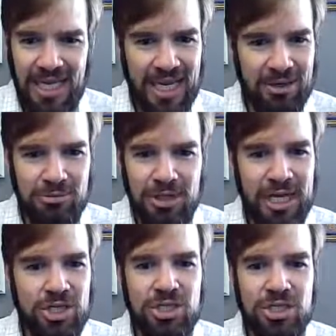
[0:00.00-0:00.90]
it in
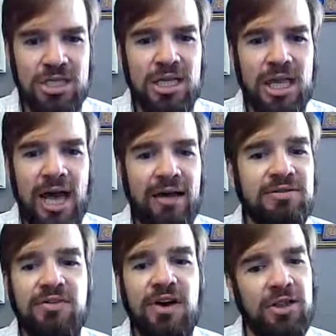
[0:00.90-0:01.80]
relation to the lives
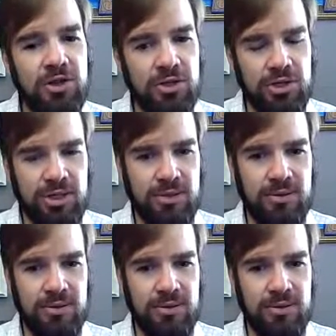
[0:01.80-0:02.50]
of others.